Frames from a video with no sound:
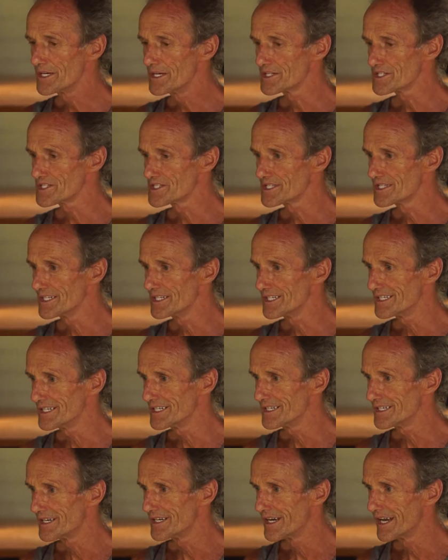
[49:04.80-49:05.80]
me, it's
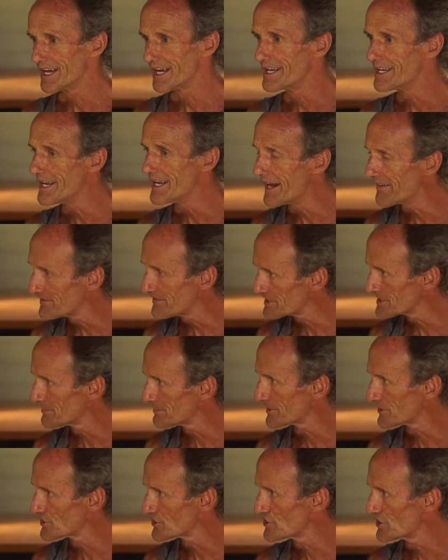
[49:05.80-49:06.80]
the
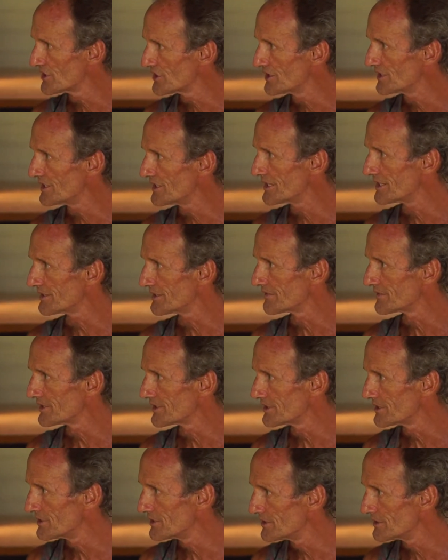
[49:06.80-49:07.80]
inevitable journey of
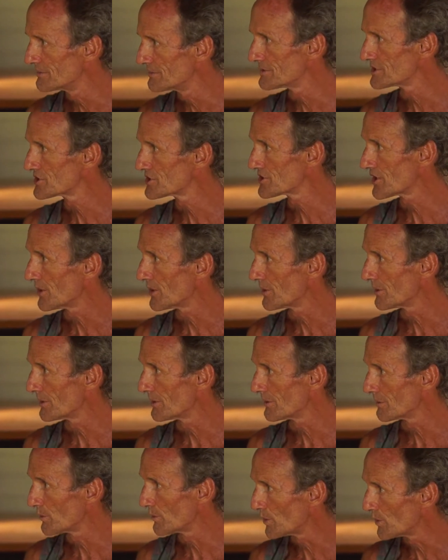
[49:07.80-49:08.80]
the human
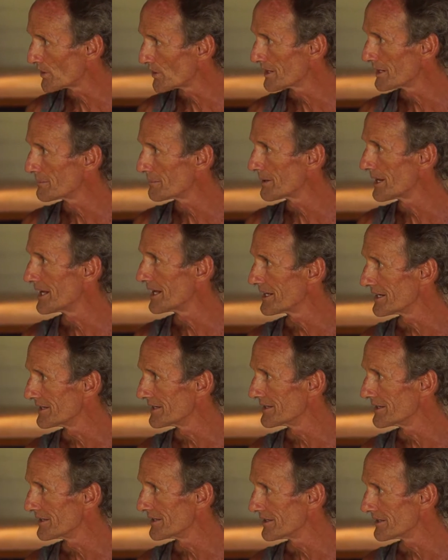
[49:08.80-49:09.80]
soul walking planet
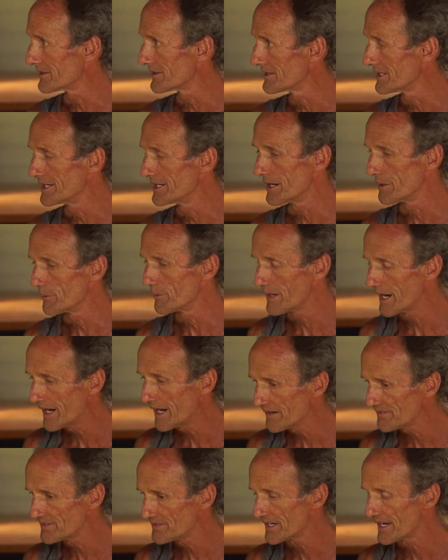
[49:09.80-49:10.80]
Earth. We
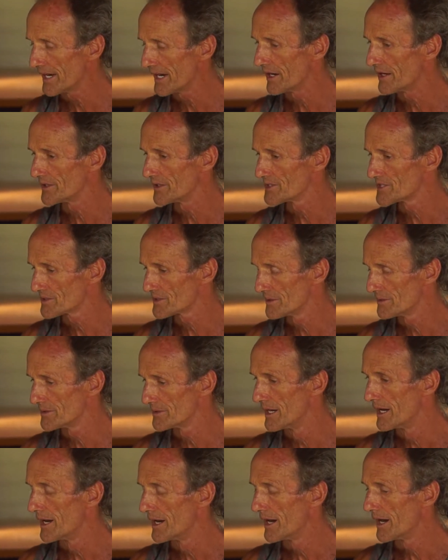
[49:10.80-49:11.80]
have to get onto
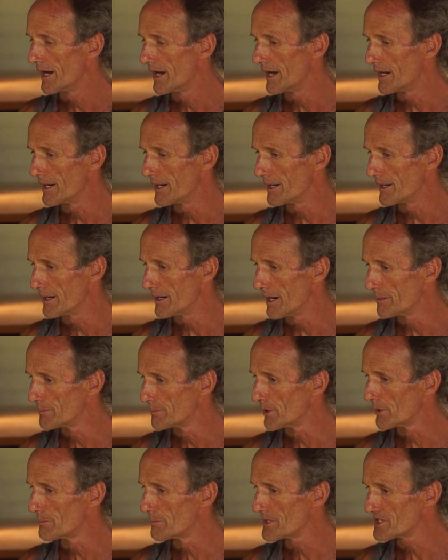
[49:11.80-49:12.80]
a
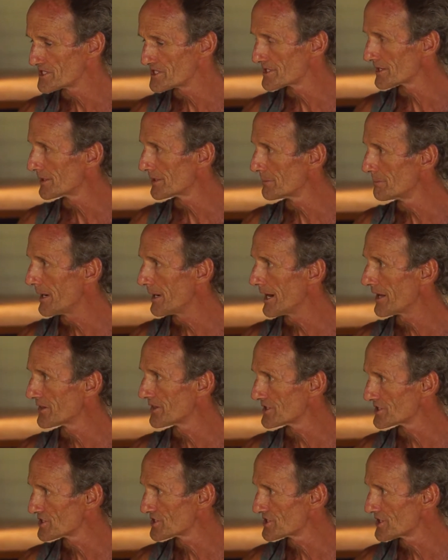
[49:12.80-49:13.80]
more mystical
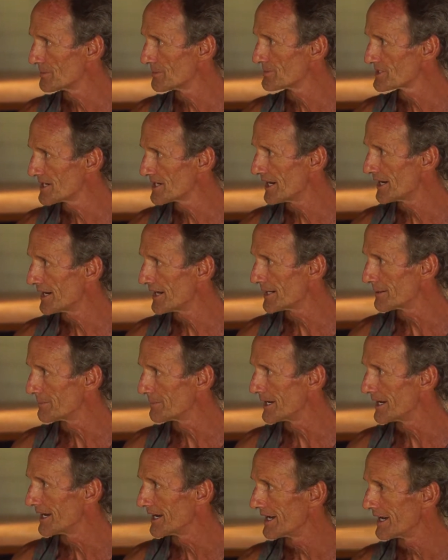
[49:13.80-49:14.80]
path at some time
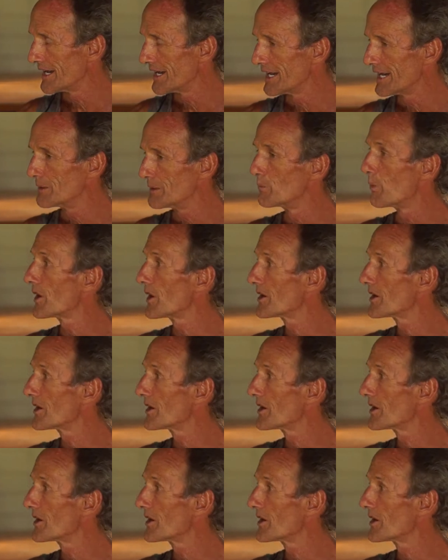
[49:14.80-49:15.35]
in